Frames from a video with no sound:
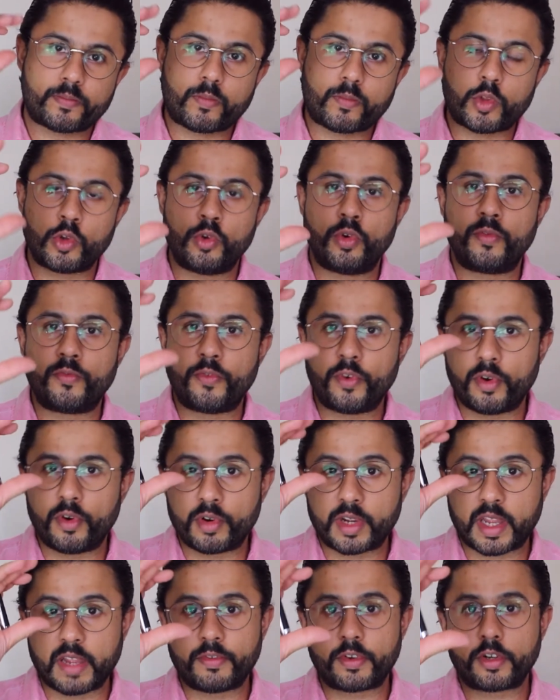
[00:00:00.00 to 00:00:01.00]
or for
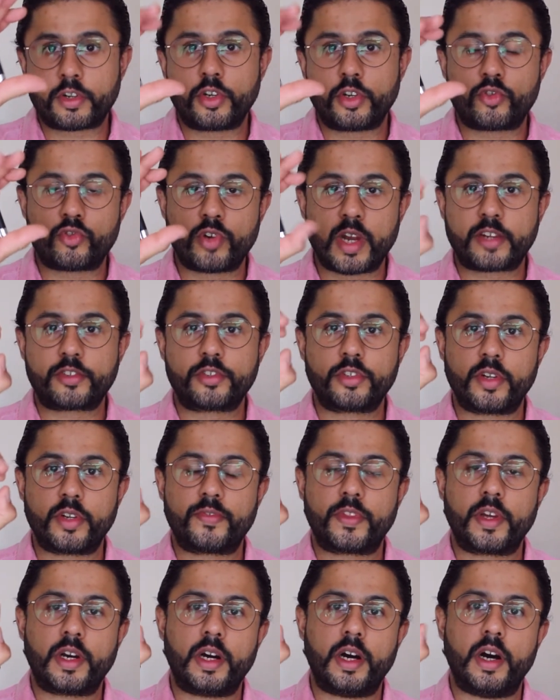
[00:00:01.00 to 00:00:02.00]
or given contraction
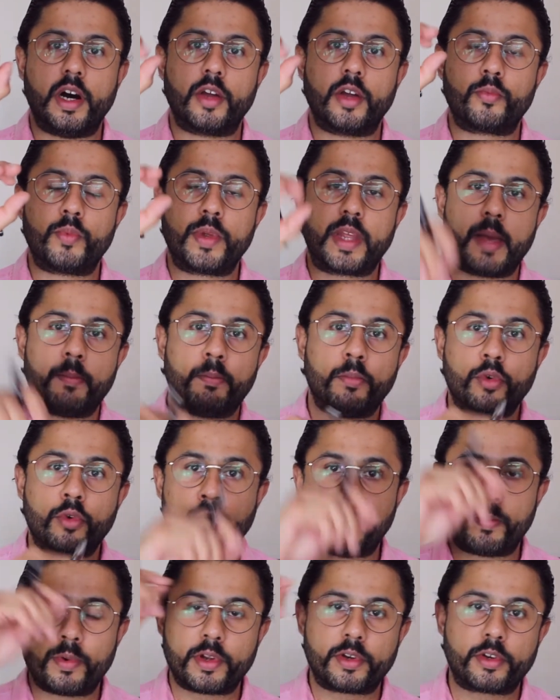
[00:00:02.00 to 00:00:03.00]
of the heart, we get
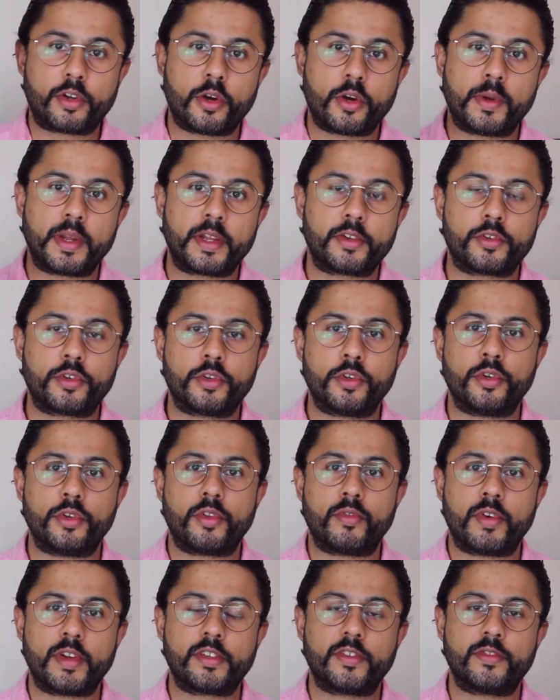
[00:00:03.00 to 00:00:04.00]
more blood going to
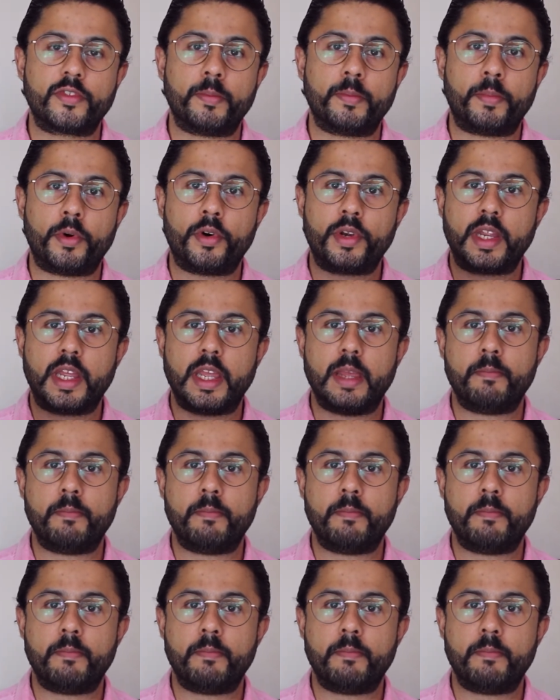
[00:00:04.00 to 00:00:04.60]
the rest of the body.